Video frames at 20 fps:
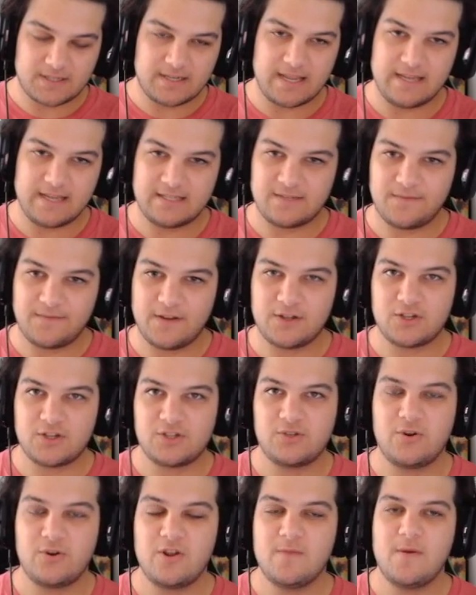takes to finish a
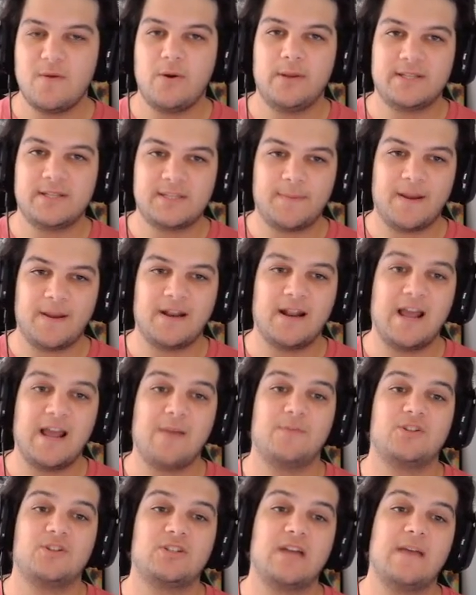studio mode is dependent on how
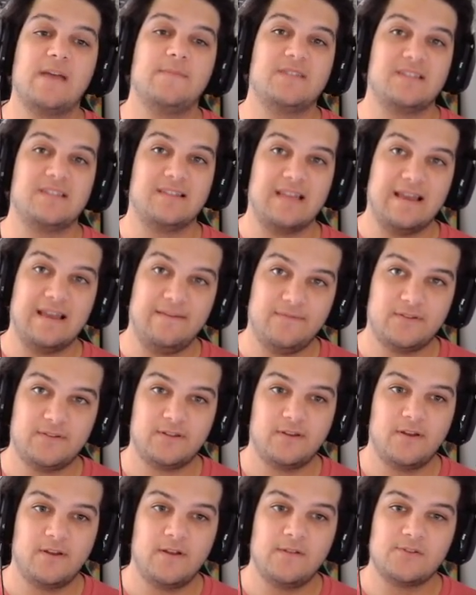much time is left.
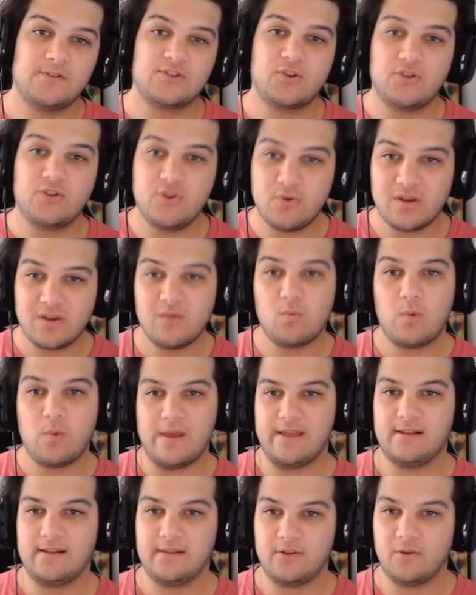So you can
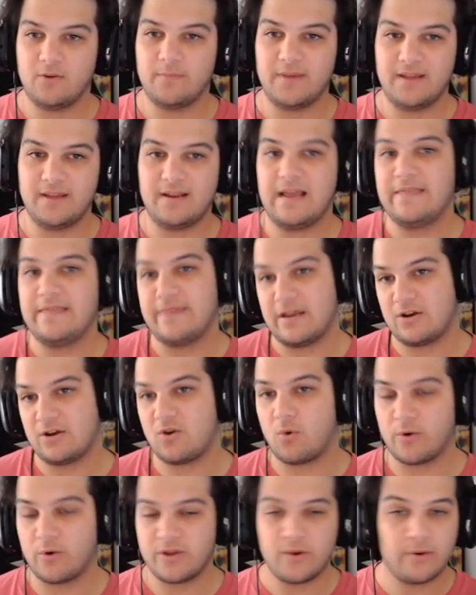wait a little bit and then
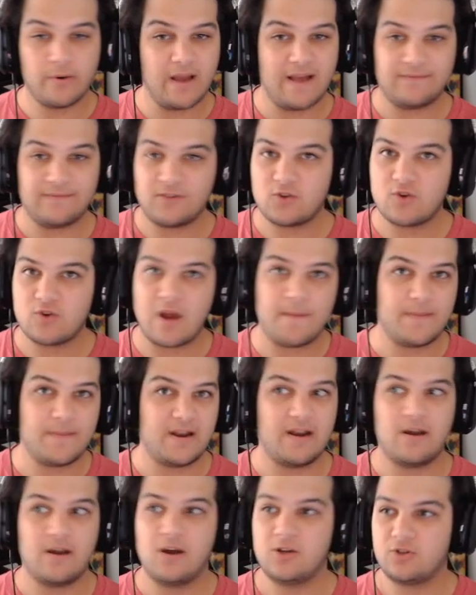core. You don't have to drop it
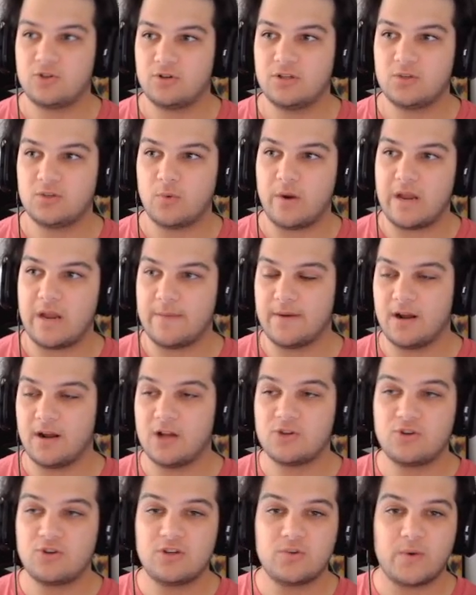at 120, but
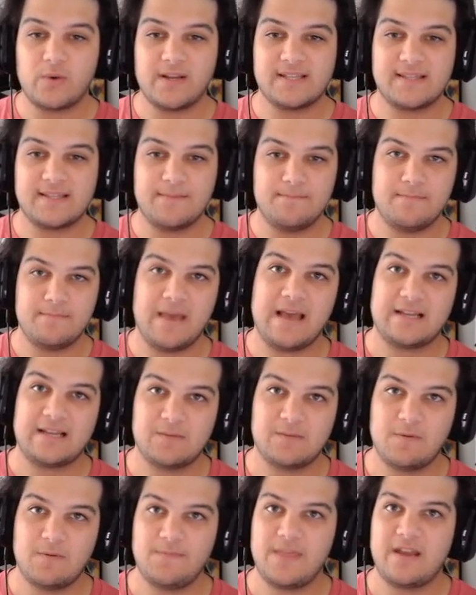120 is the
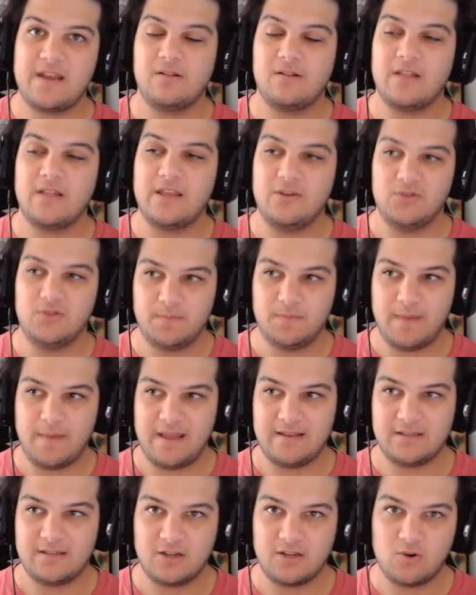maximum that it'll let you
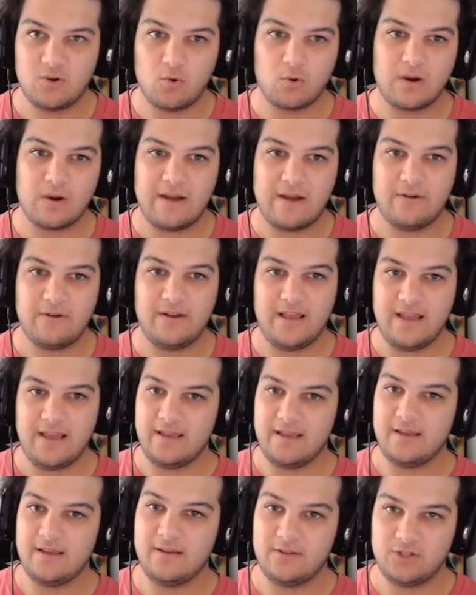spend to core out
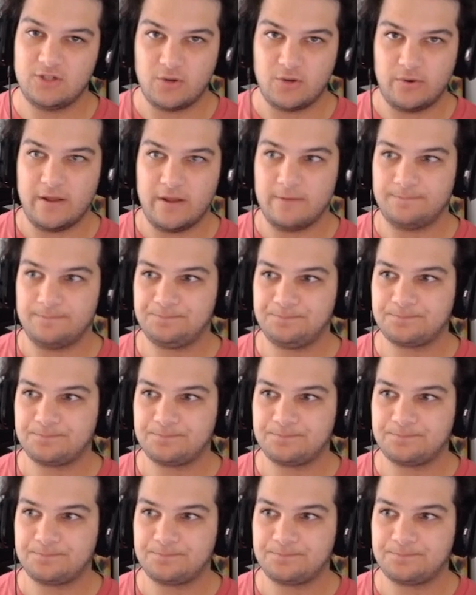a showdown.